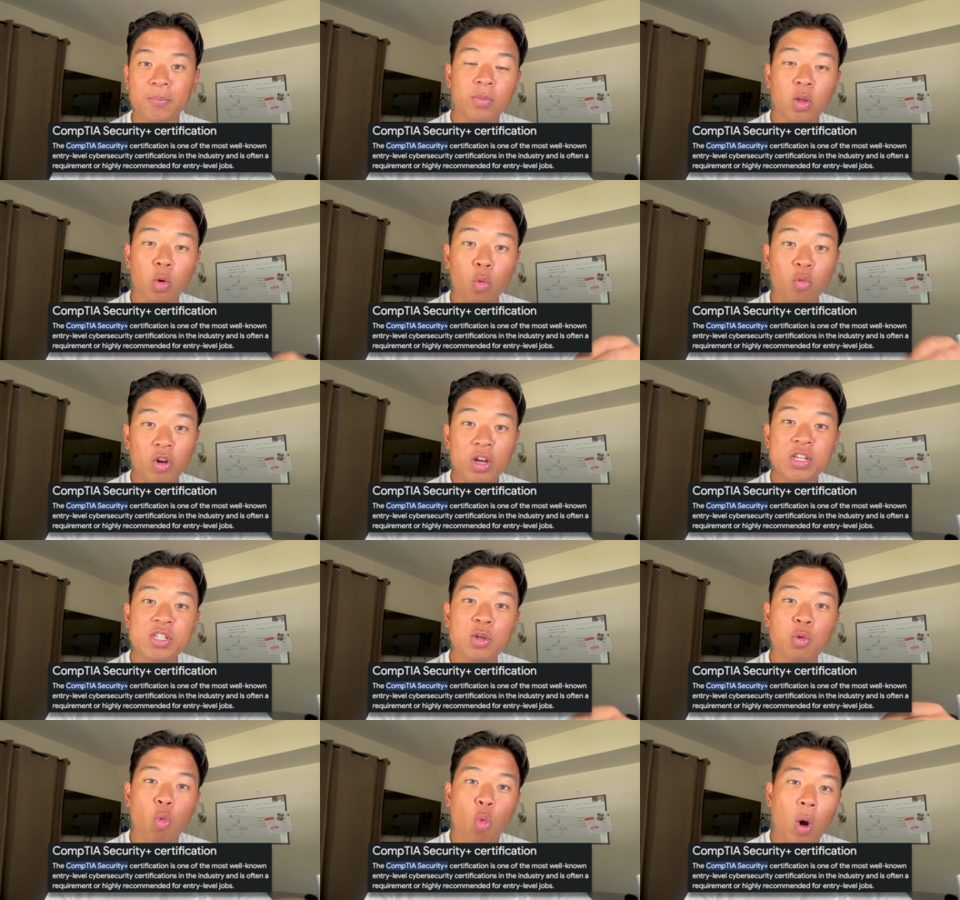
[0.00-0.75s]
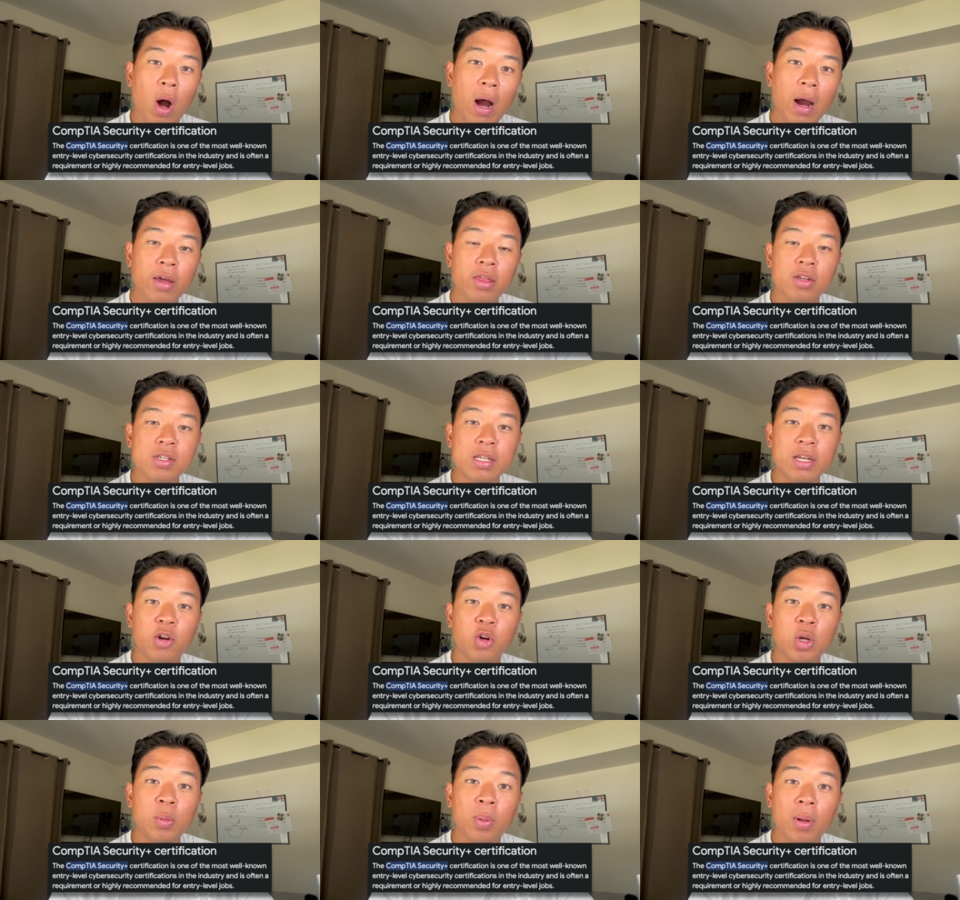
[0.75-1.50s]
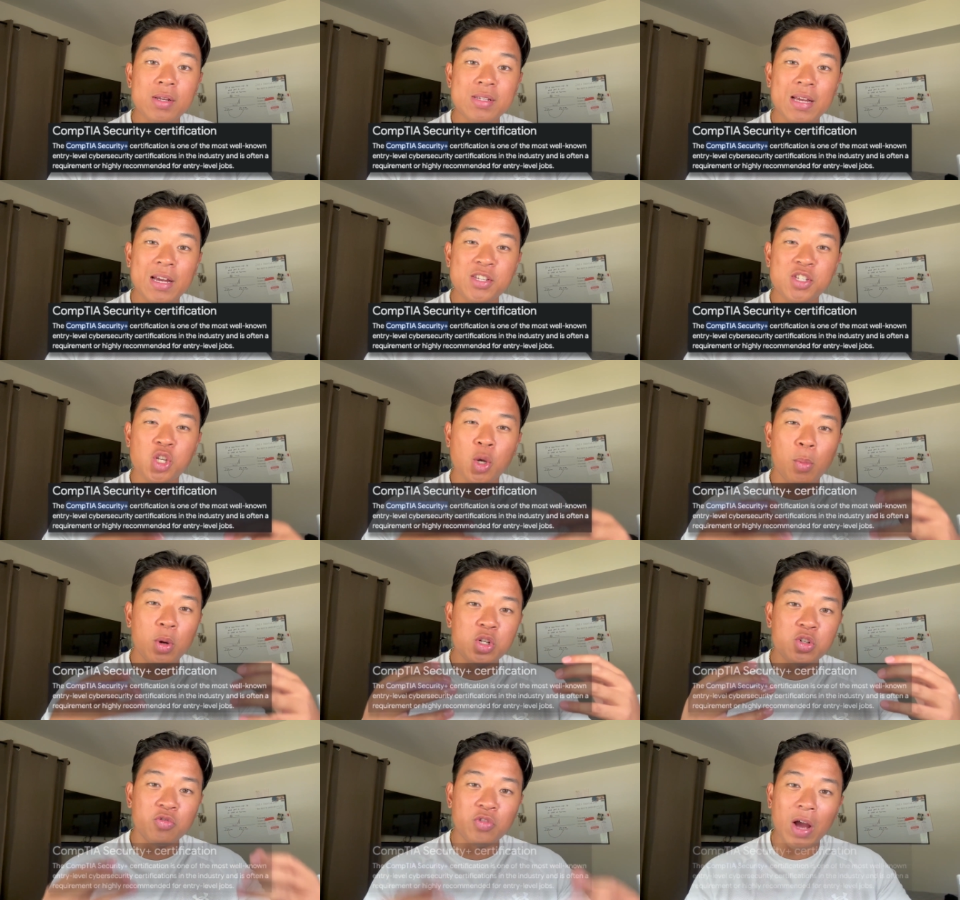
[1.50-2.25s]
The reason why the Security Plus has so
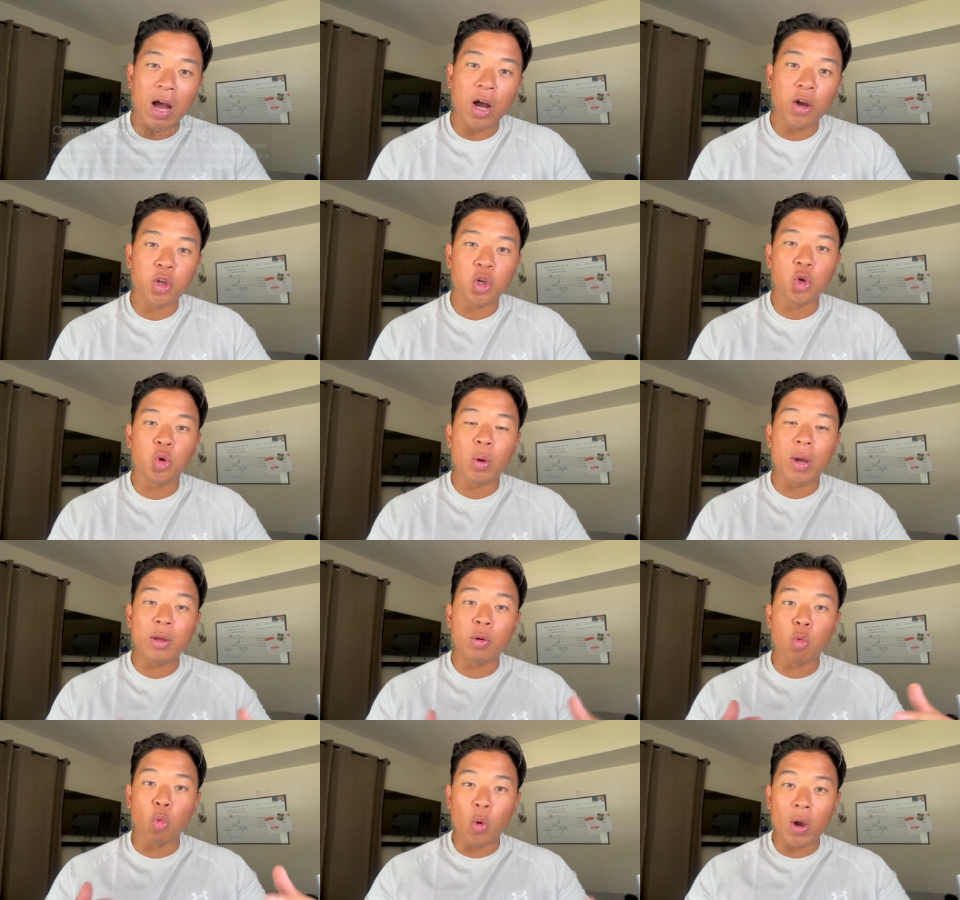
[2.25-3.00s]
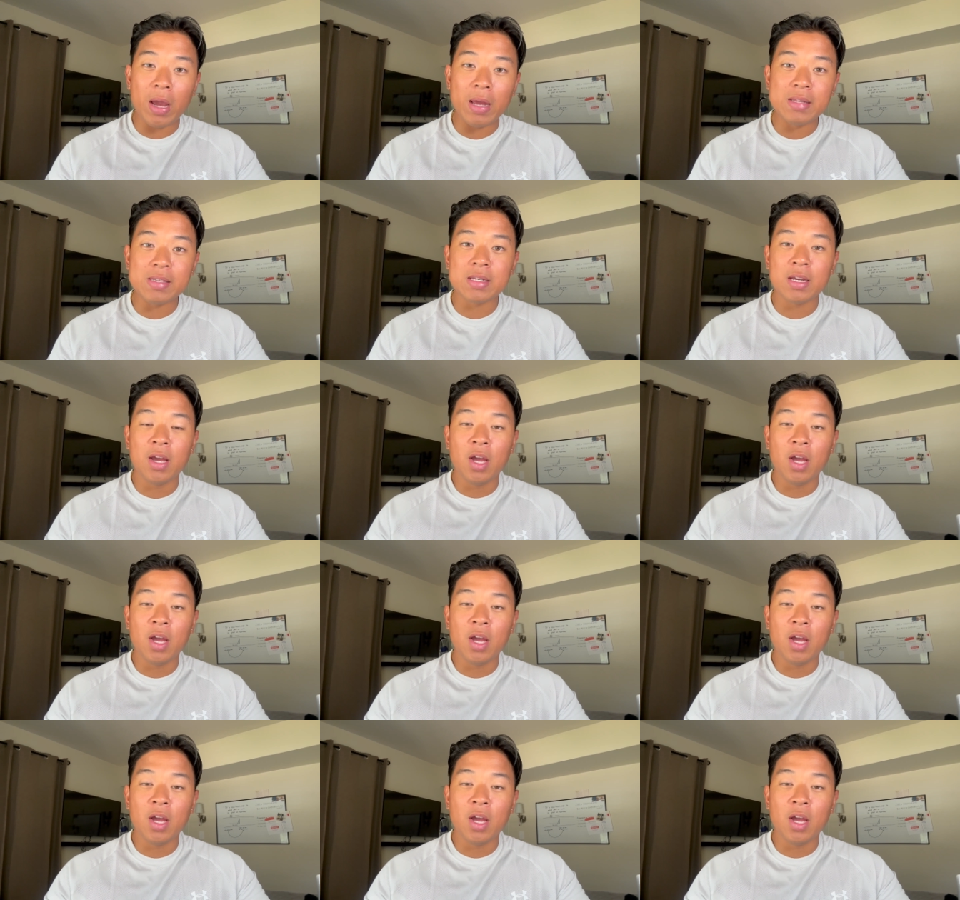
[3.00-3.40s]
much value and weight